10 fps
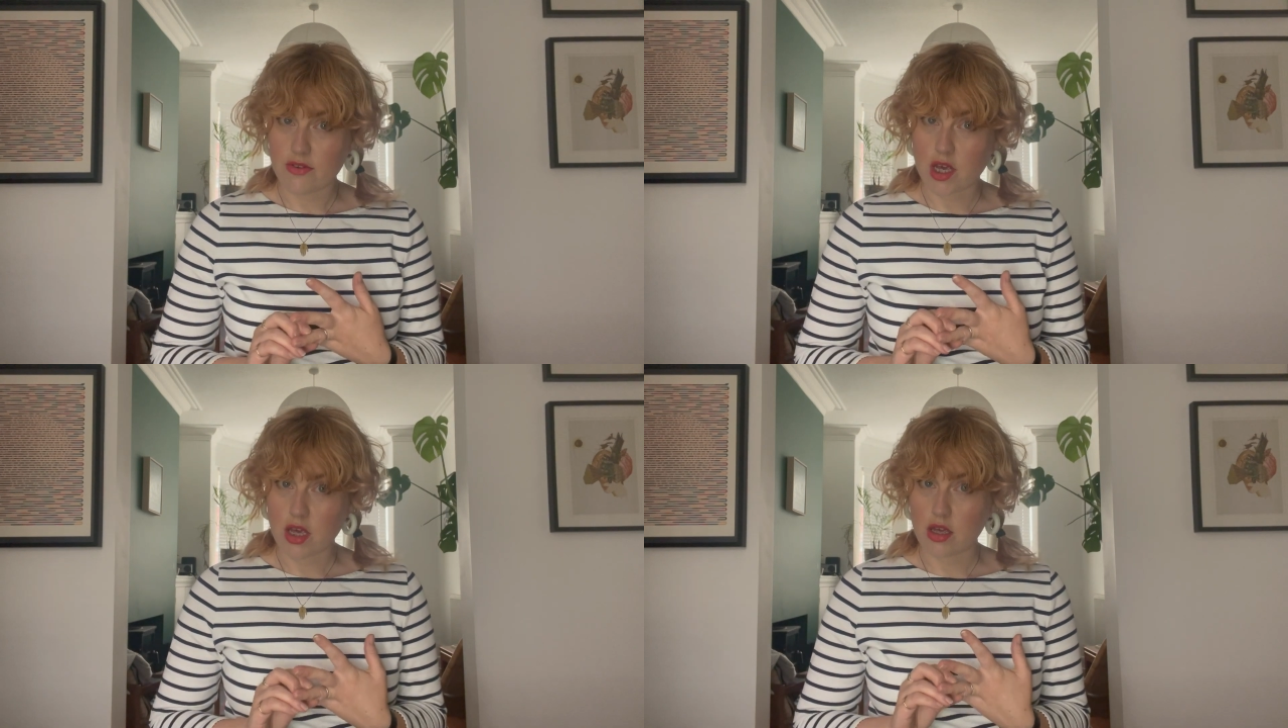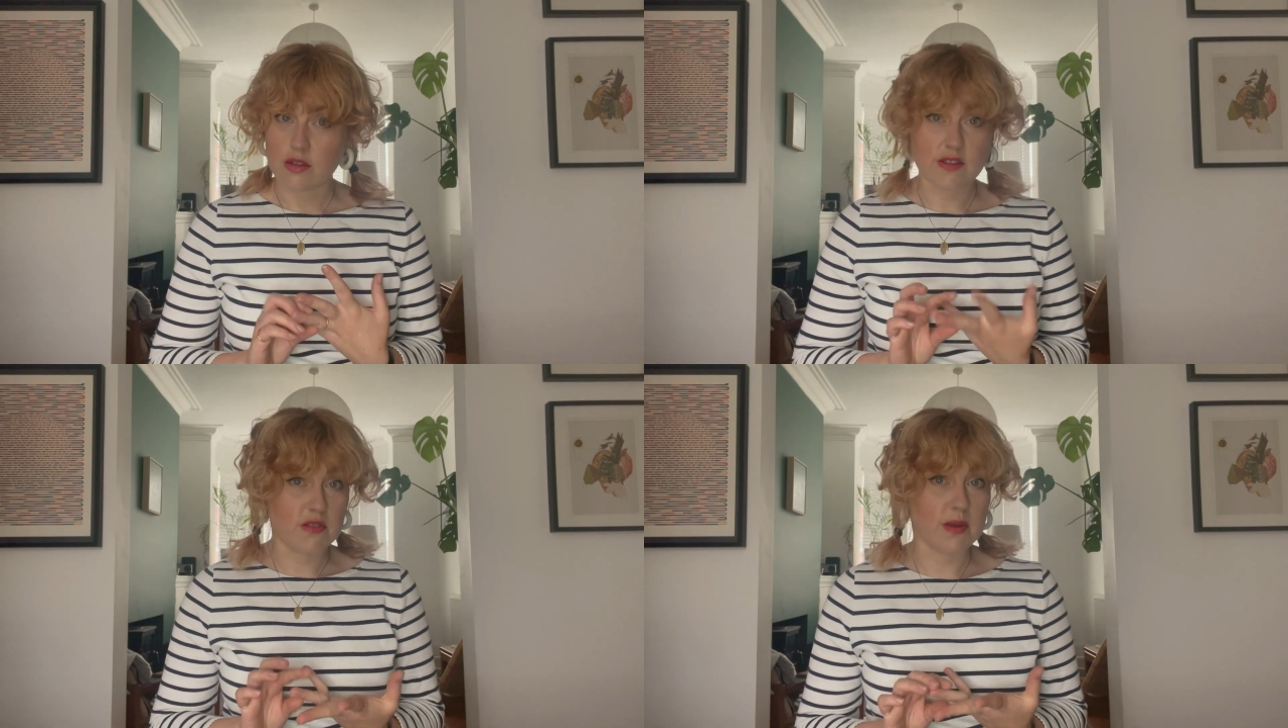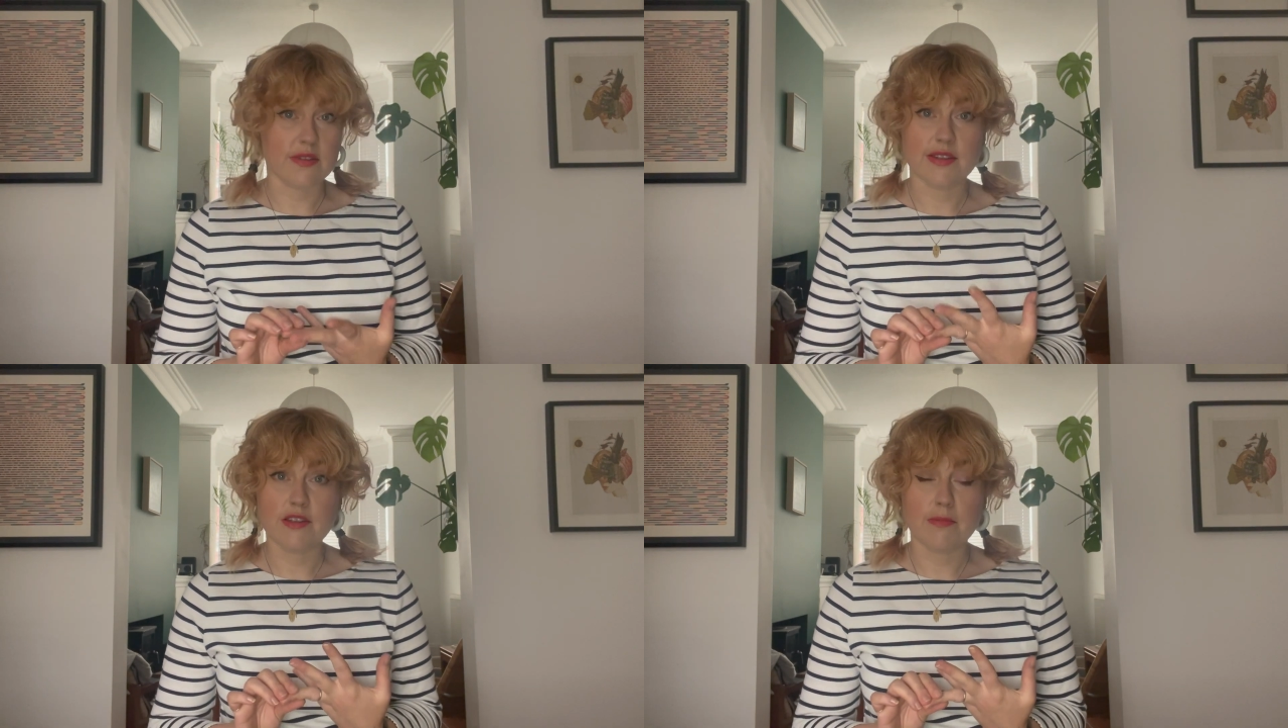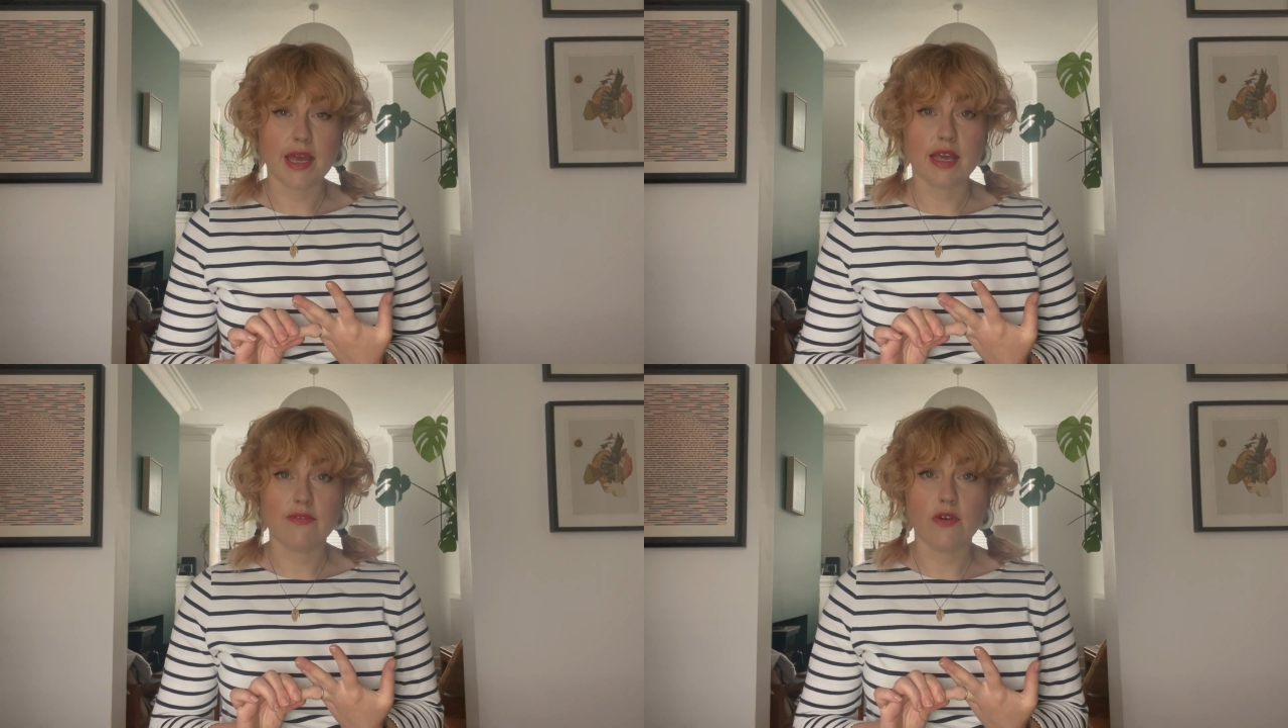fur because it's the best thing to
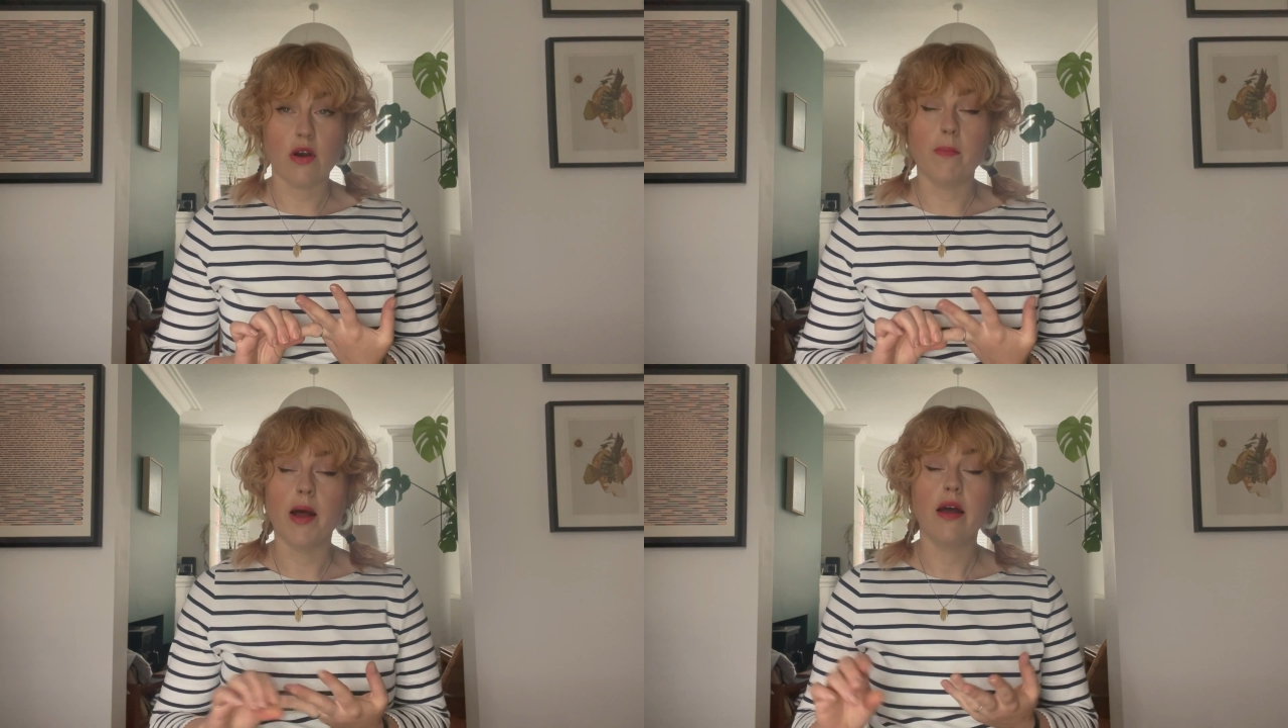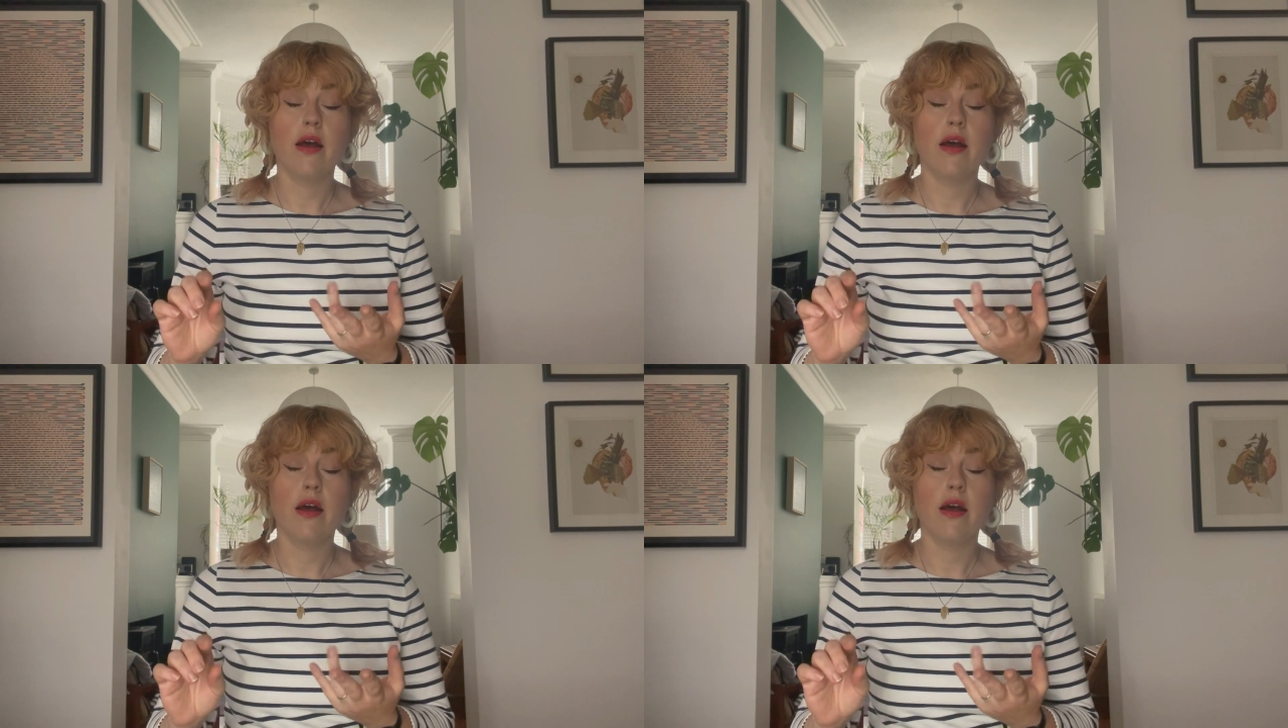make it from.